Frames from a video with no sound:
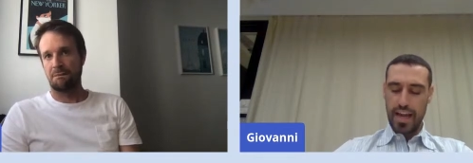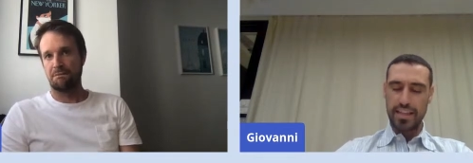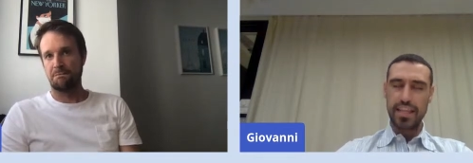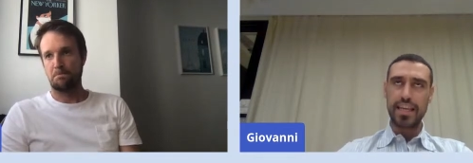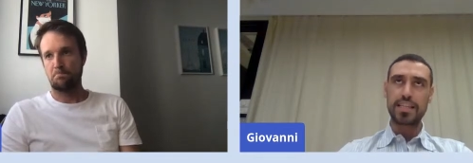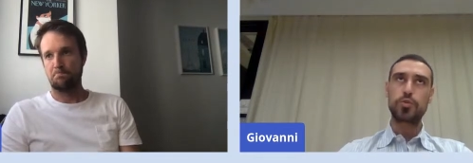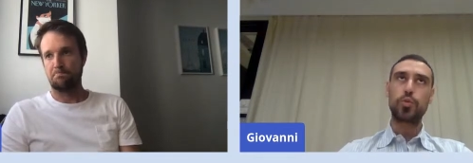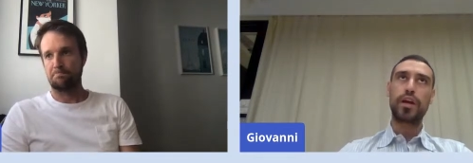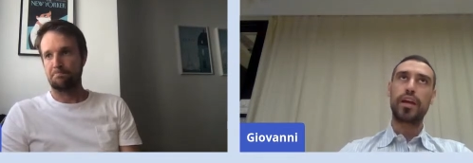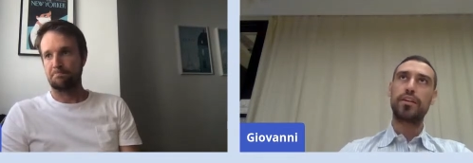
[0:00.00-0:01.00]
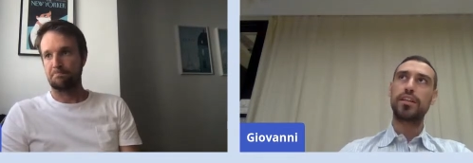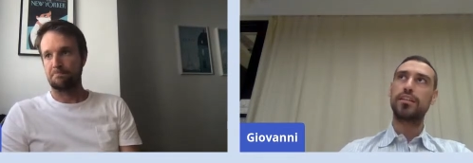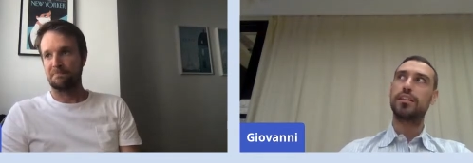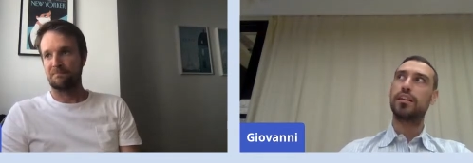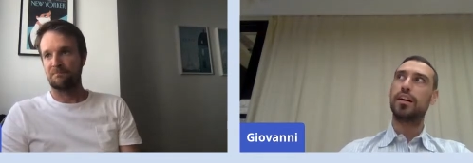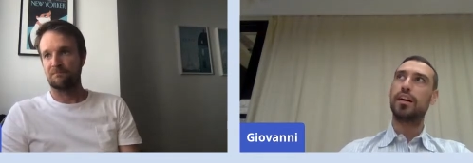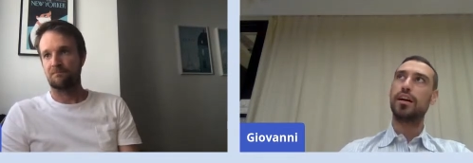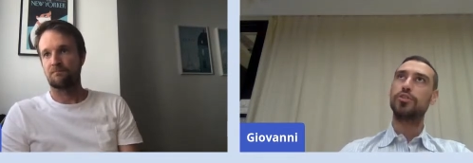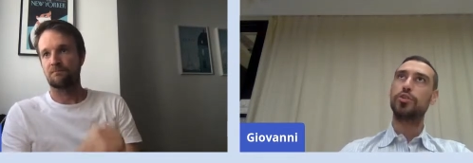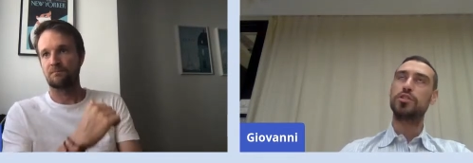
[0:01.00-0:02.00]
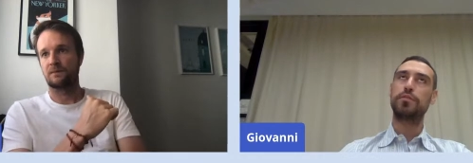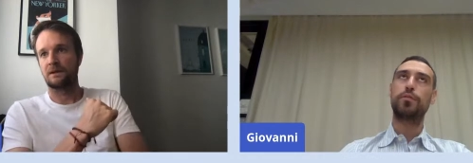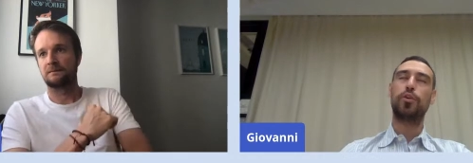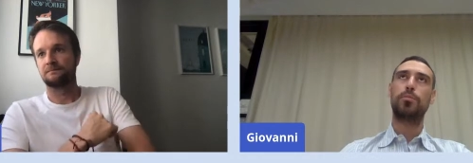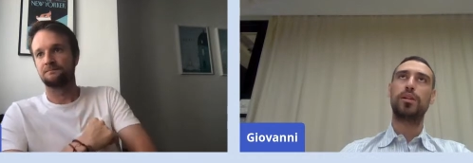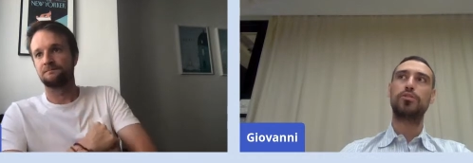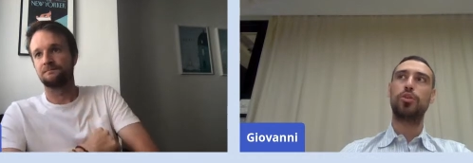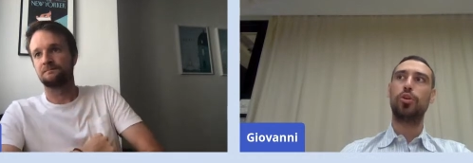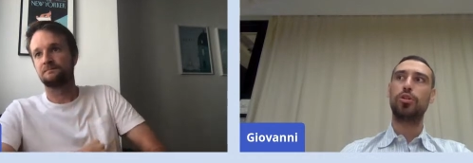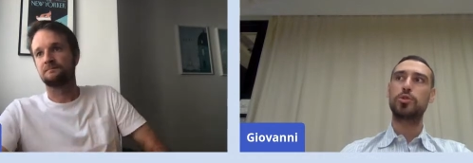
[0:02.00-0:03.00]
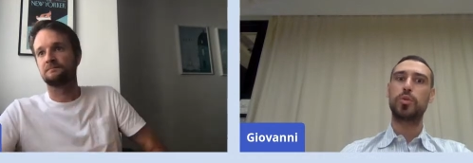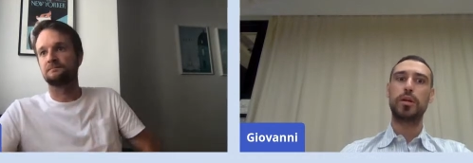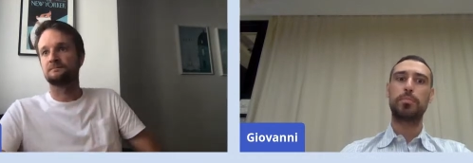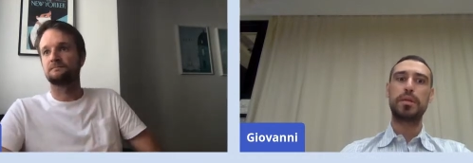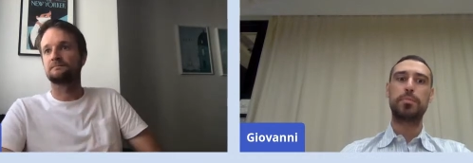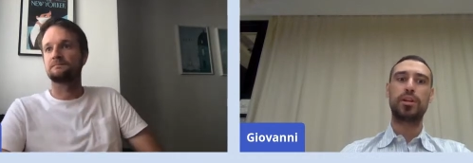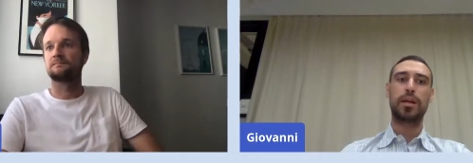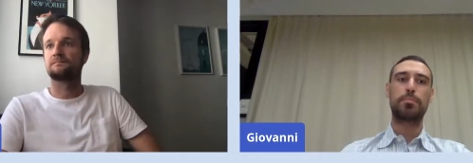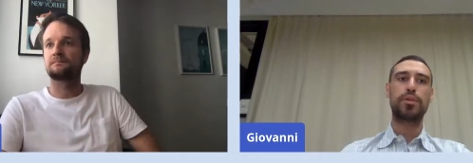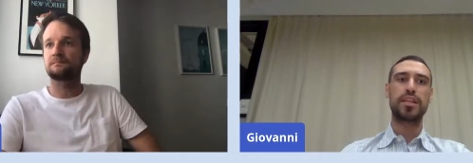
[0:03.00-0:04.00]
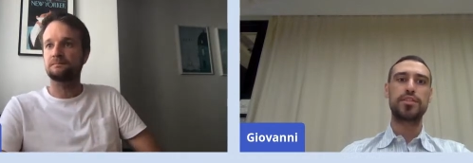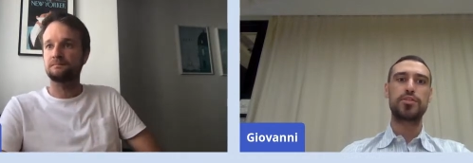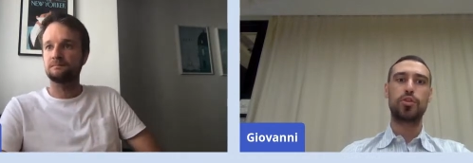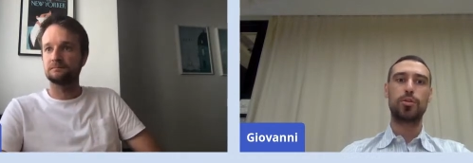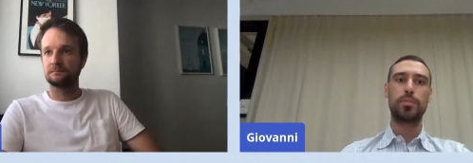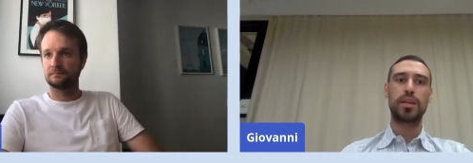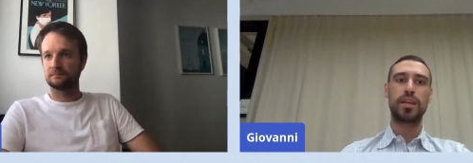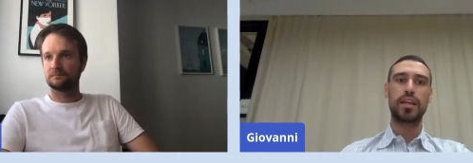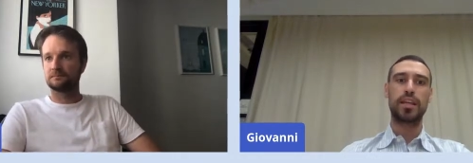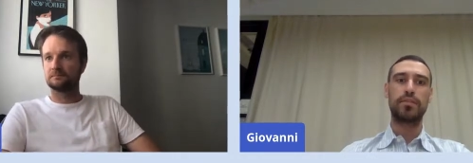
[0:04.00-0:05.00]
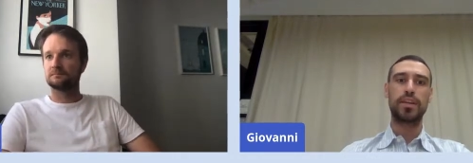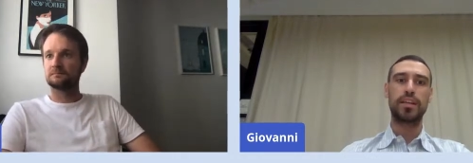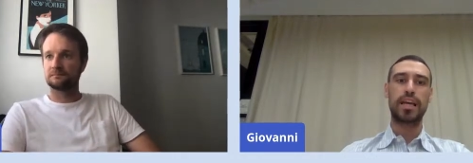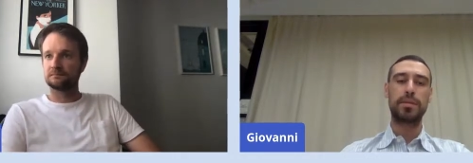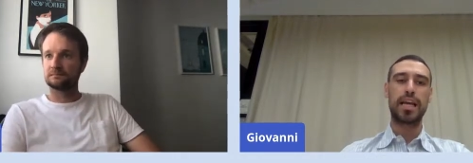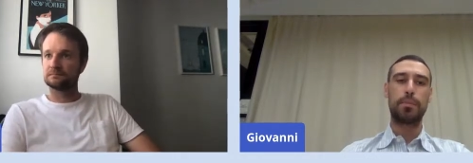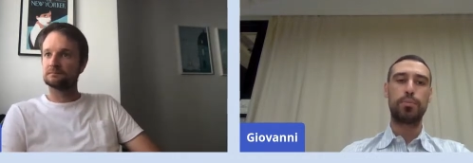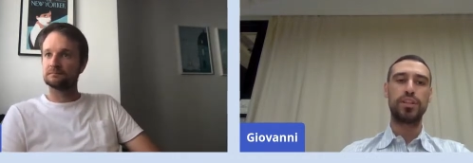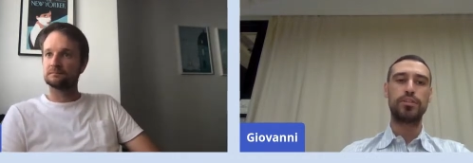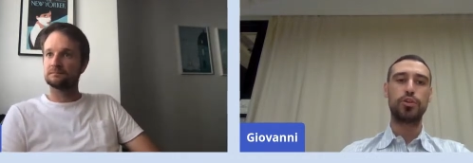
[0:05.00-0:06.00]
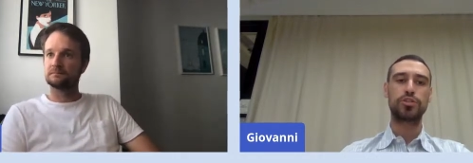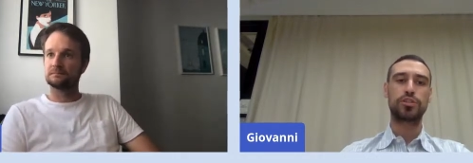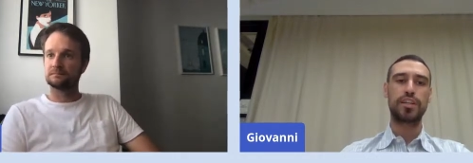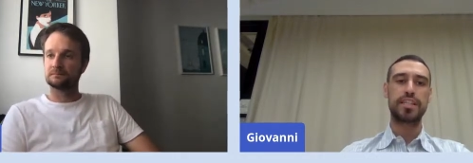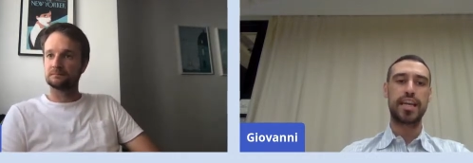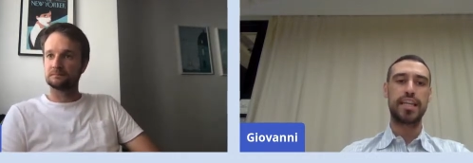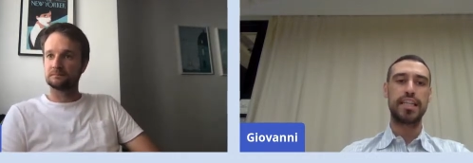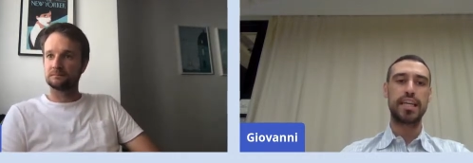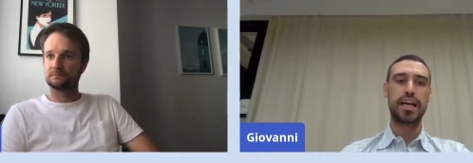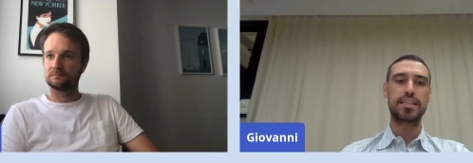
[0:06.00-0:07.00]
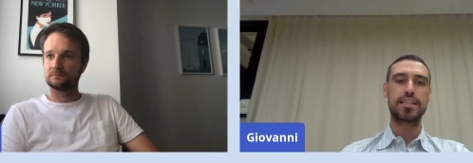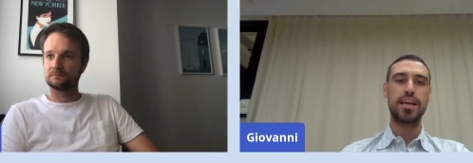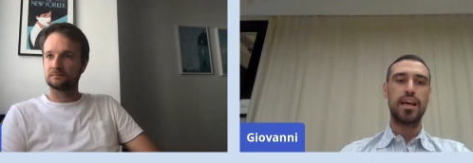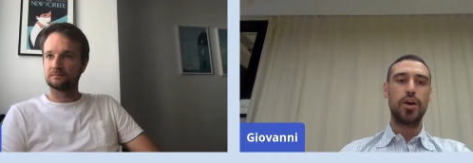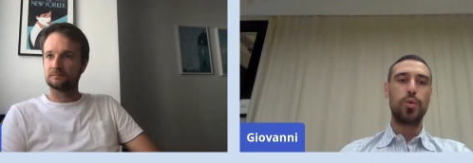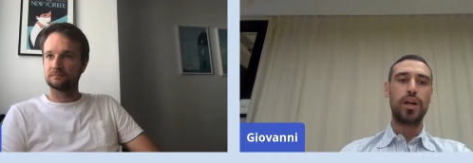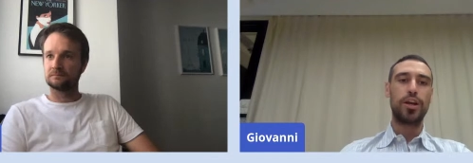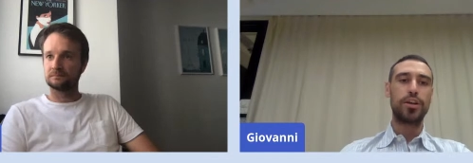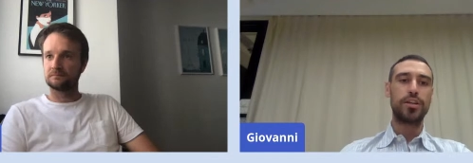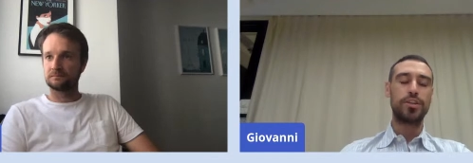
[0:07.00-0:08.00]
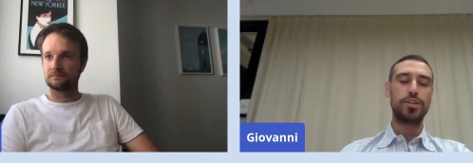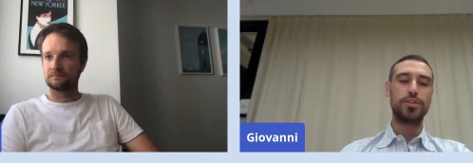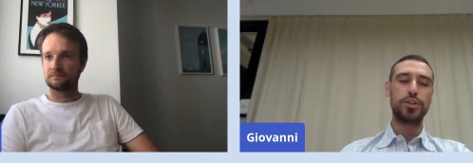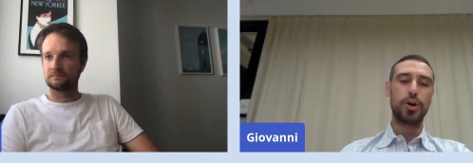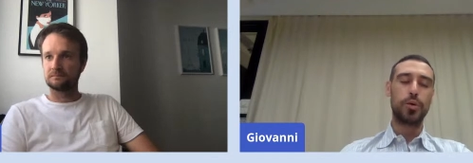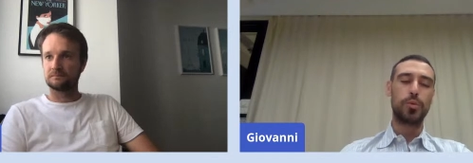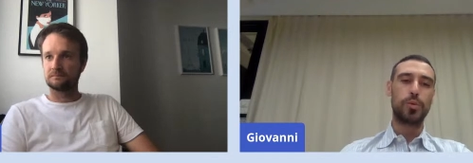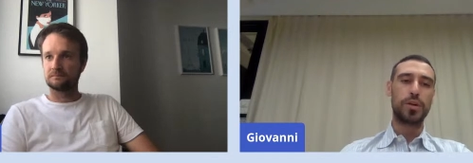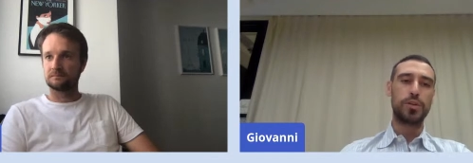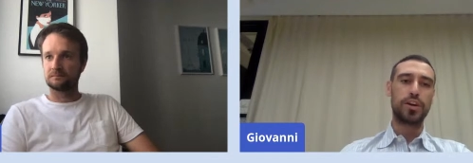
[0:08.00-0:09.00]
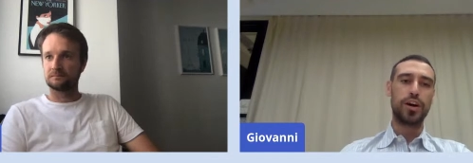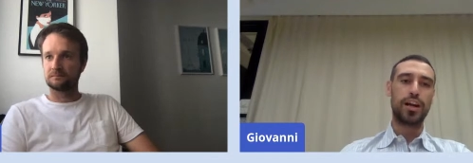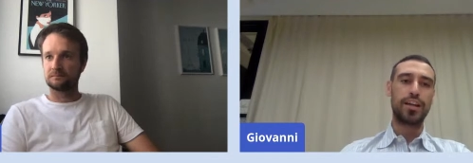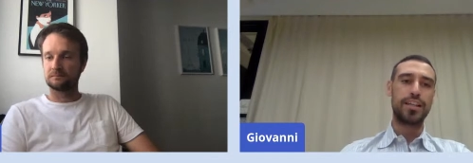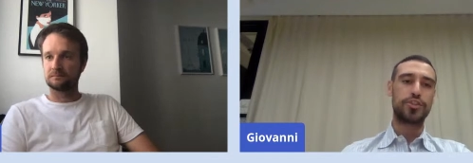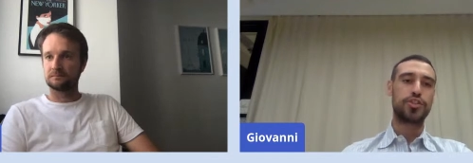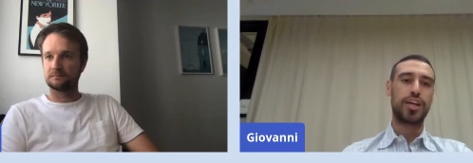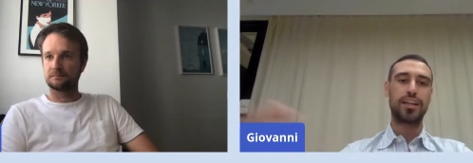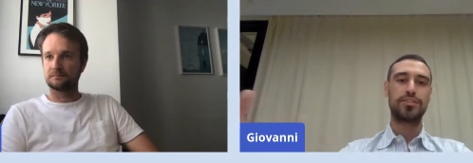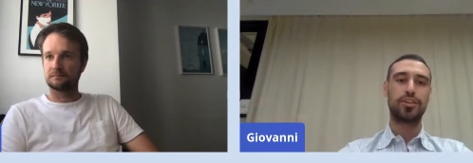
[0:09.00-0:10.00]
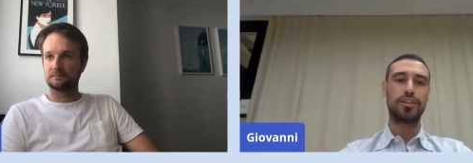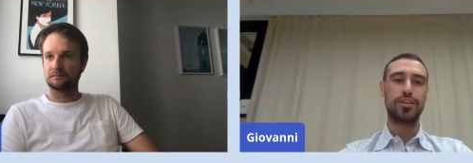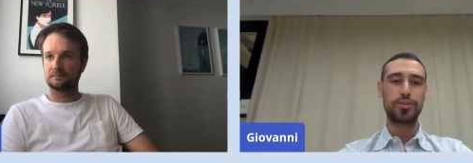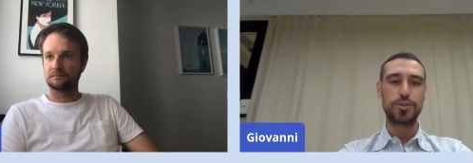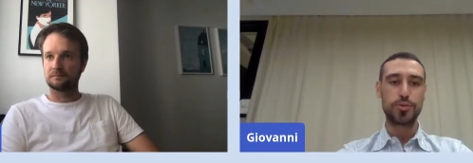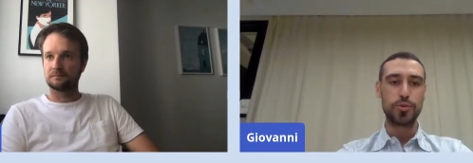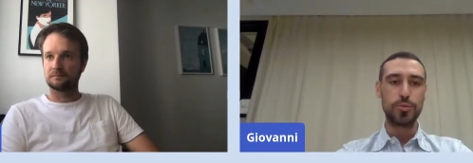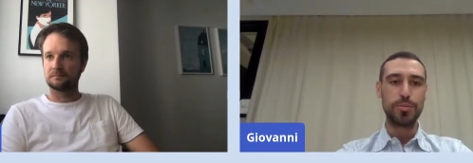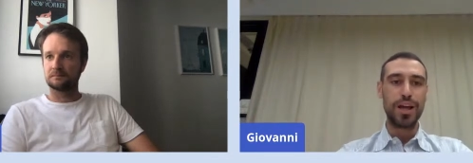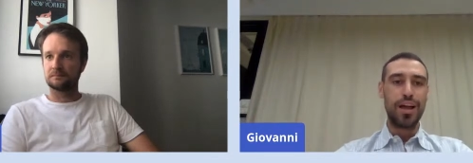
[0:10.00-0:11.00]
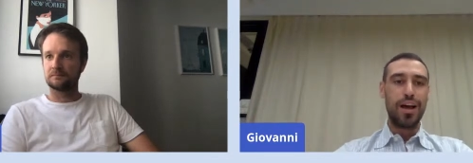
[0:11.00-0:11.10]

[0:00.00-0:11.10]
Speaker 1: I think it's where in uh, those informal talks where people are brainstorming and even coming up with those crazy ideas where, you know, when you are in a chat on, on Zoom,